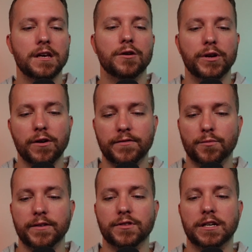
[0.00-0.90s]
We don't have to
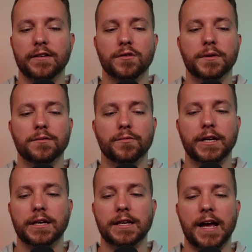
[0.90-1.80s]
wait for the government. We
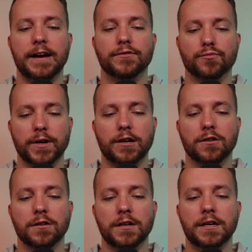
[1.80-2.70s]
can have the
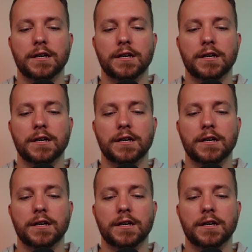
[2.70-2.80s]
rigor